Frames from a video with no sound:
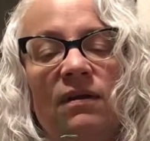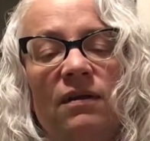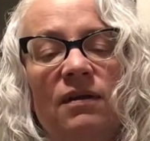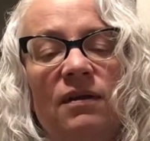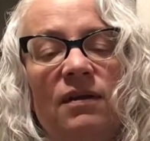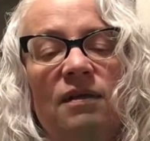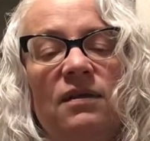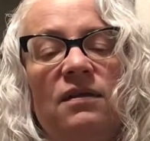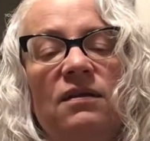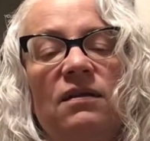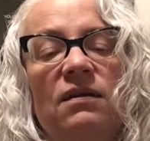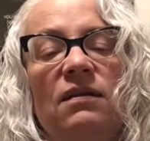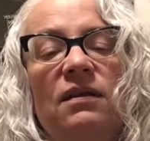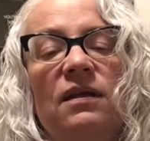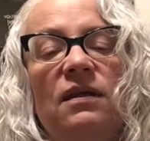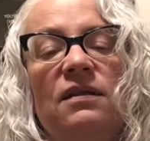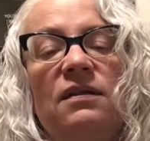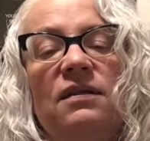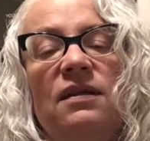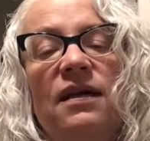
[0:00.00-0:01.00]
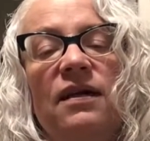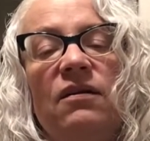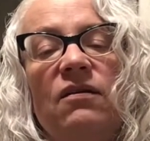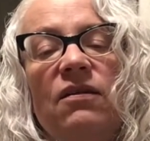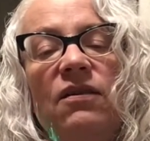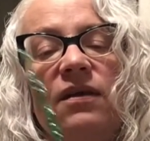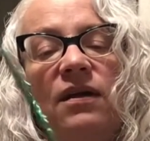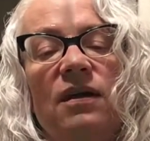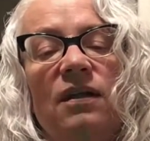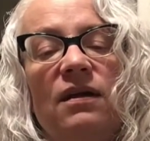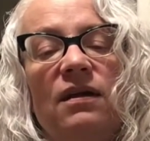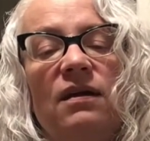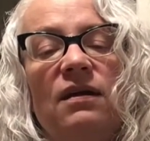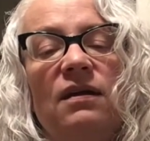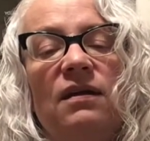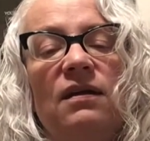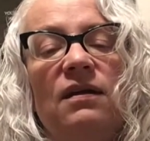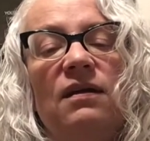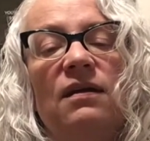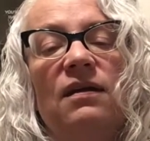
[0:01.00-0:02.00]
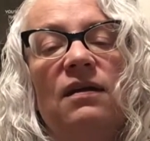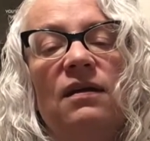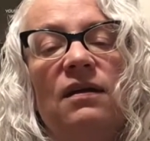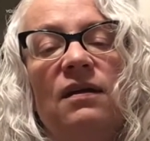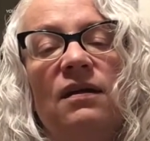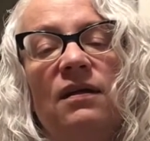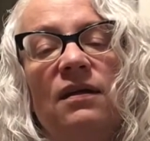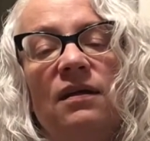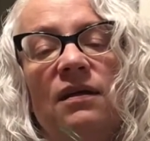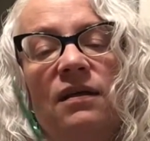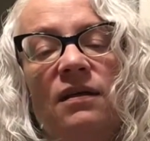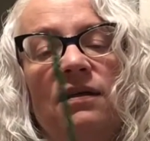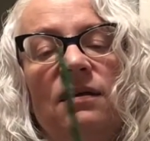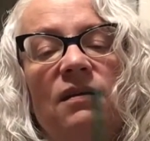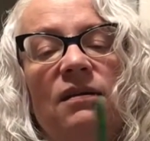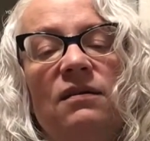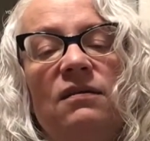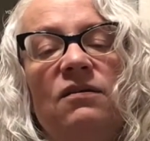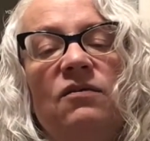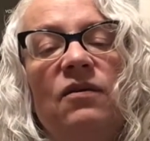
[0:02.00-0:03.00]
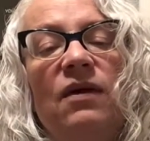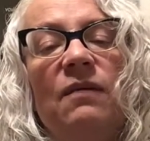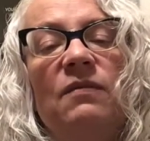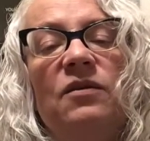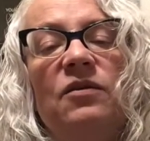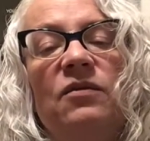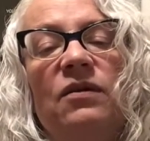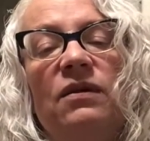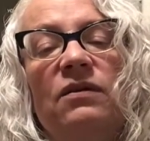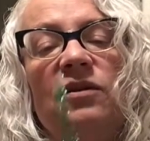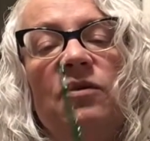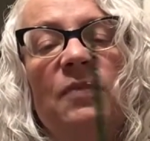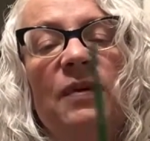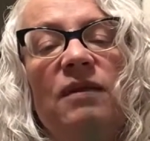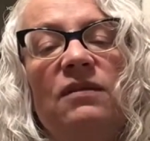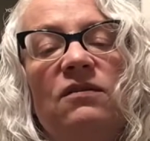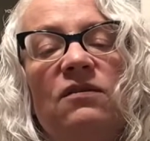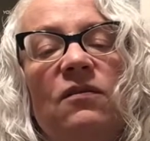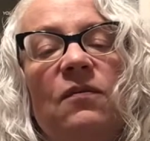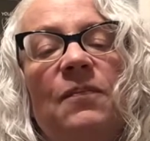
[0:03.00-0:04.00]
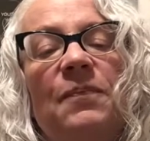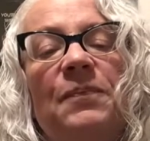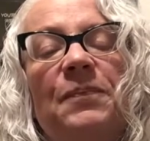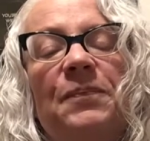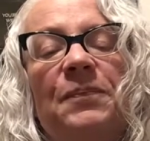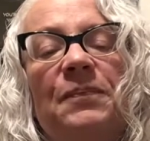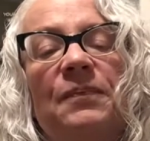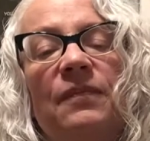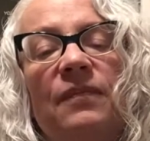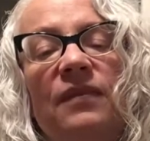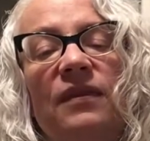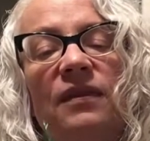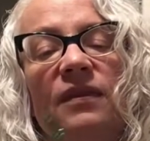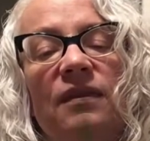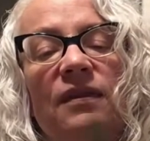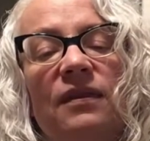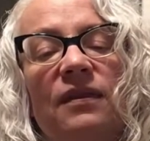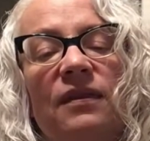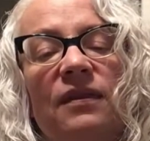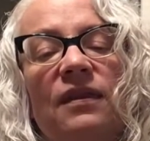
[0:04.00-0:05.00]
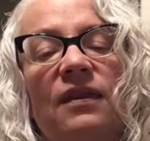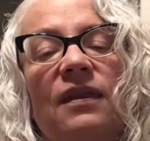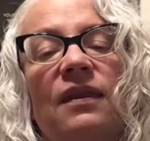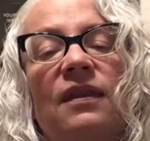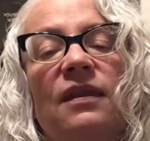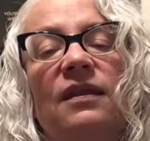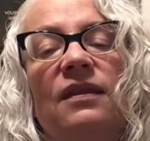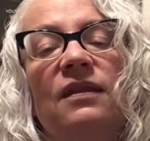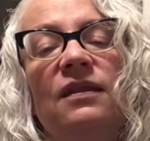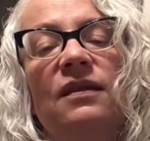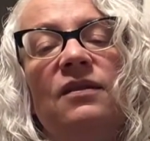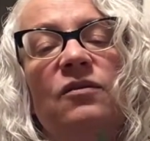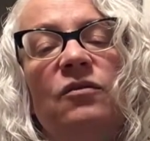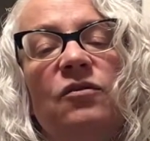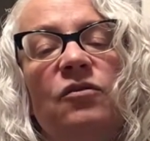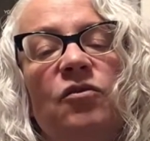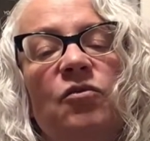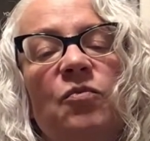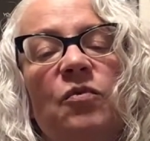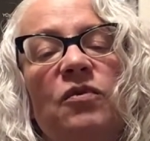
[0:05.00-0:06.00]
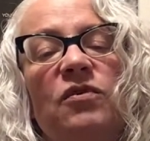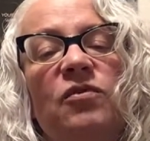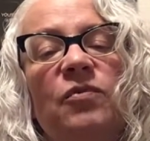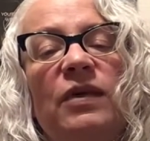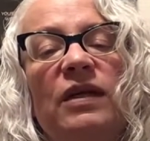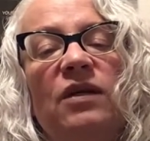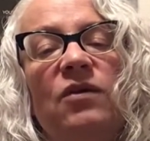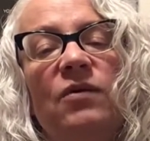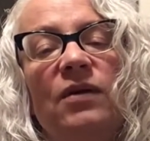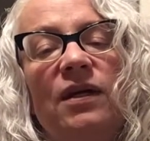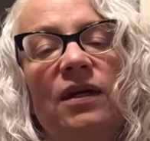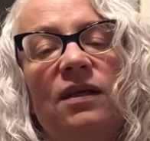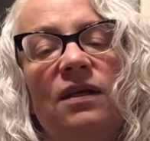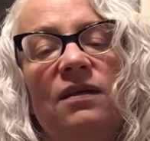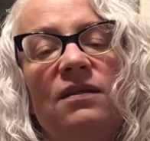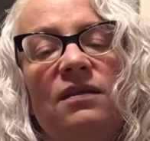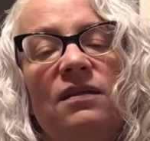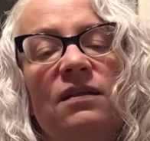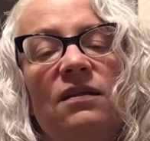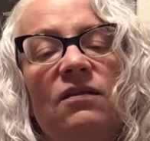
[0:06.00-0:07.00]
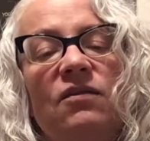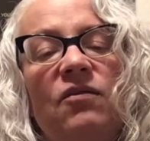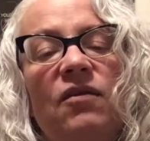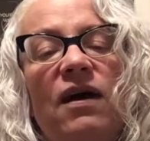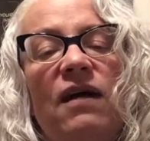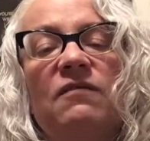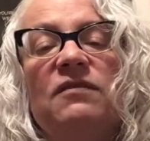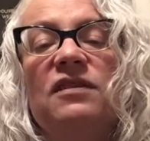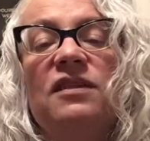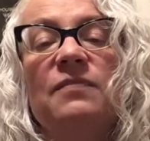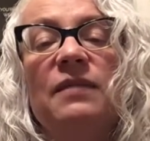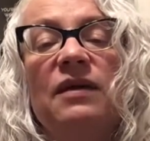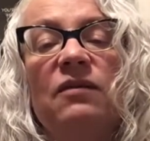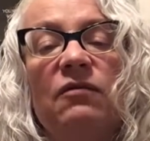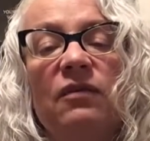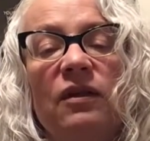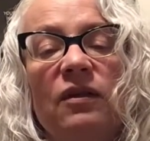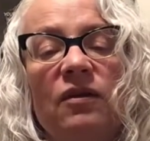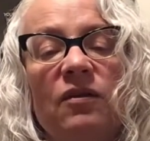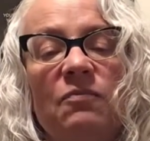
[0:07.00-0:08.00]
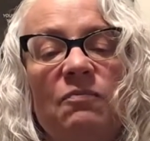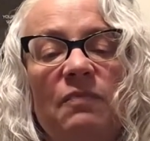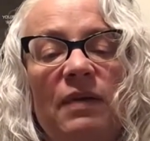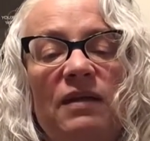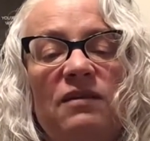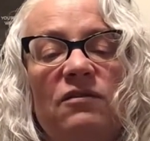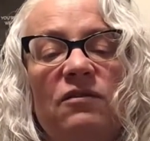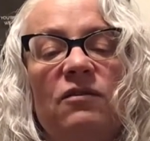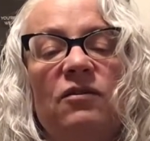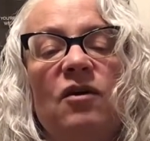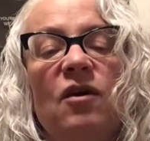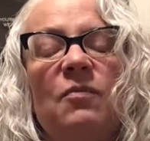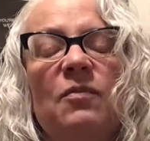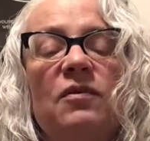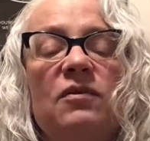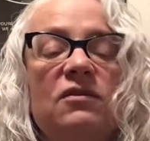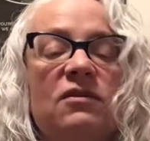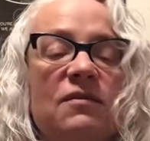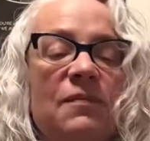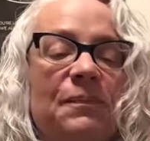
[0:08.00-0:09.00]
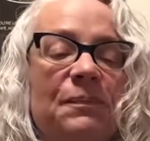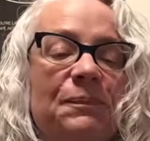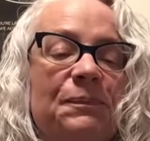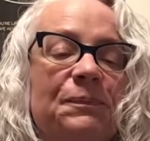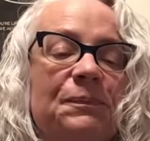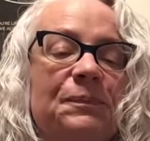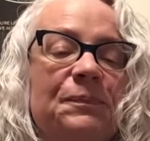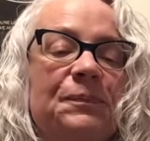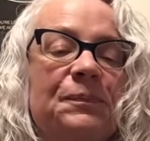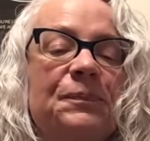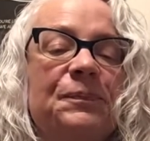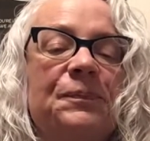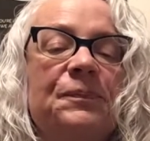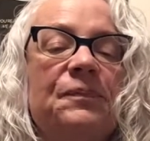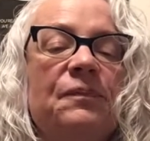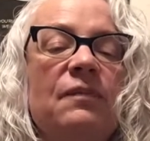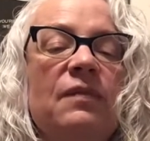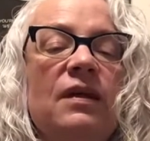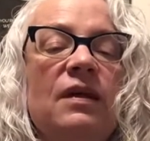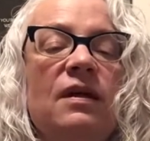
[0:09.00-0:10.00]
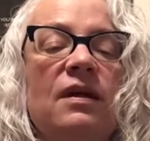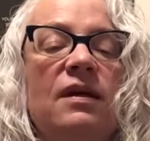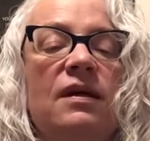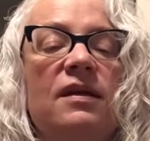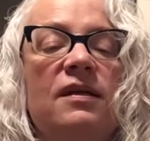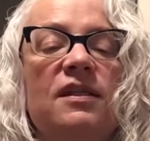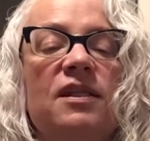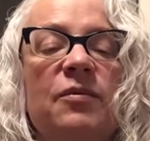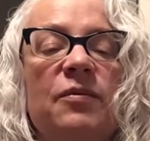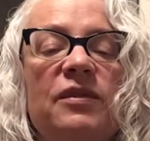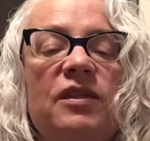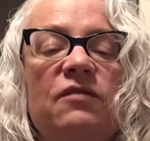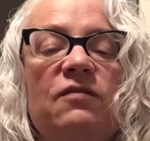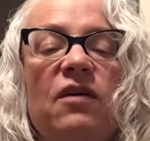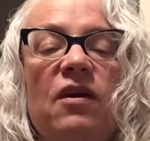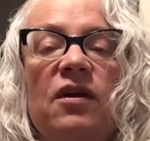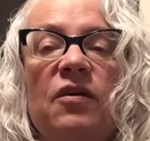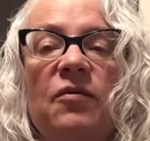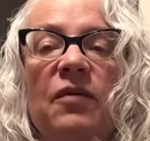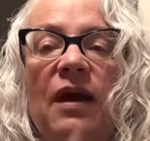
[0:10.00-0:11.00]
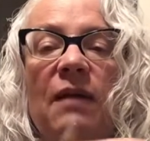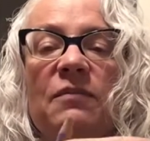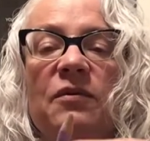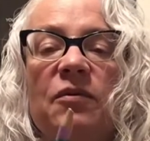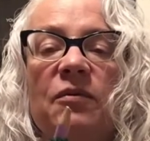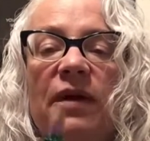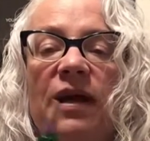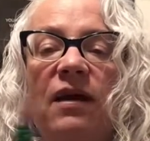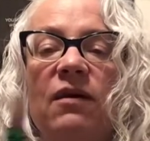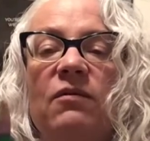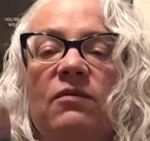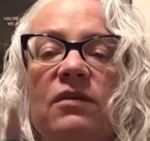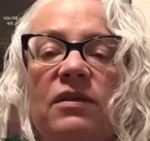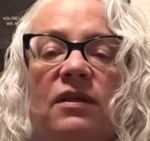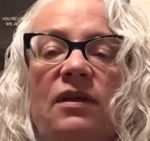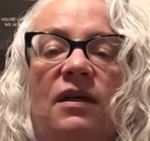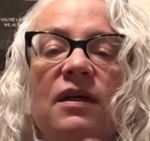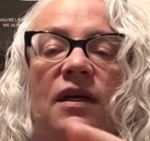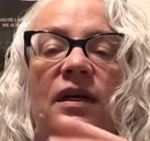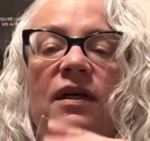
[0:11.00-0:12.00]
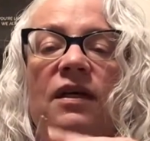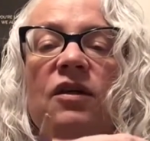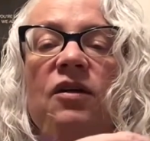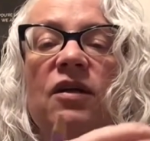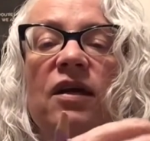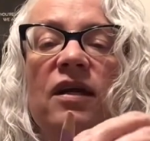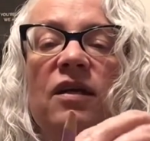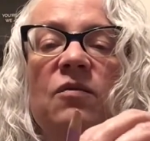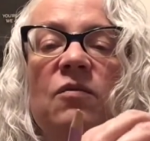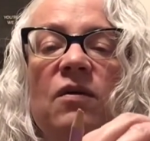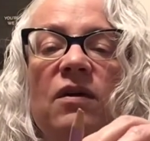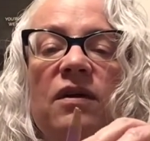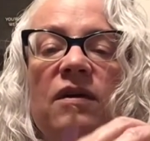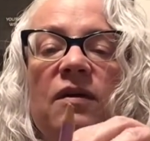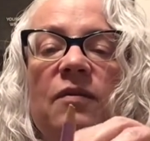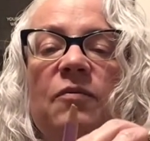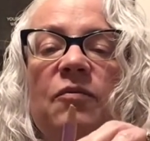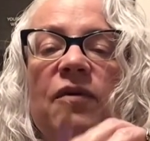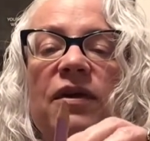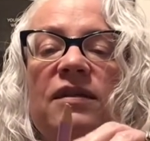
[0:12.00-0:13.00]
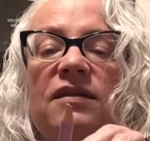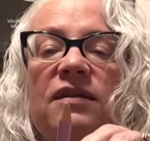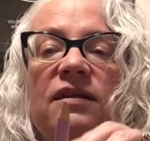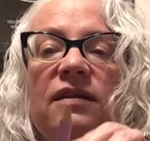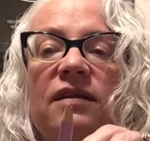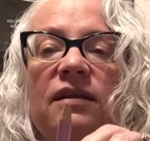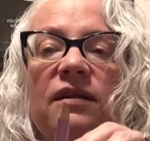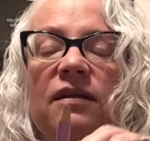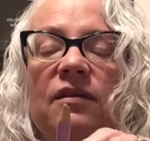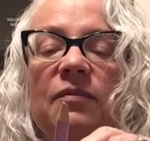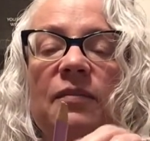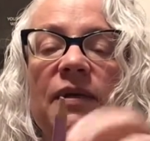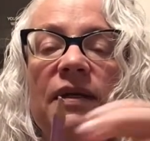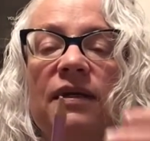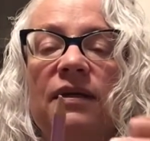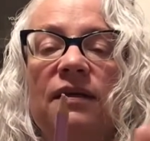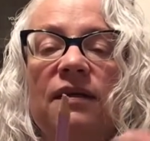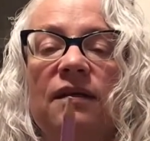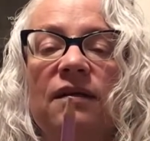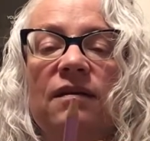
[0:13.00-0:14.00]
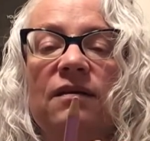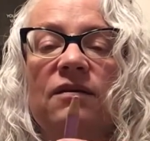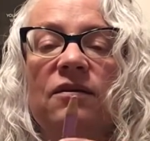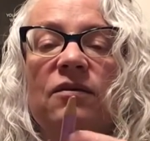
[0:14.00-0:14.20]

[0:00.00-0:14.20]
until the entire thing is wrapped around your pencil. These are super sweet, quick and easy little crafts. They make really good pencil toppers. So once you've got it wrapped around, you kind of want to compress it a little bit so